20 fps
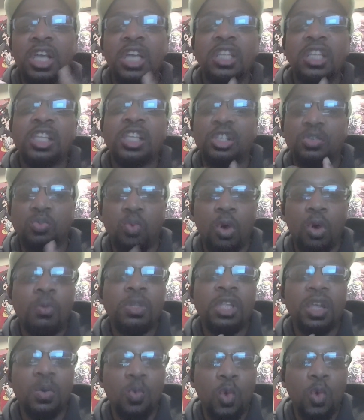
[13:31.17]
They just want what
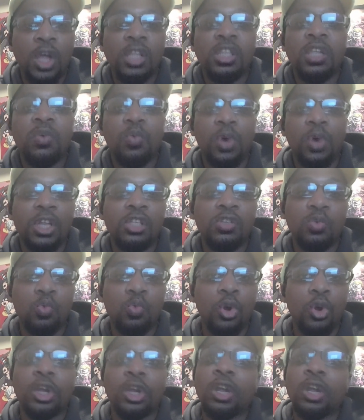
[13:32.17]
they want. They want it to work.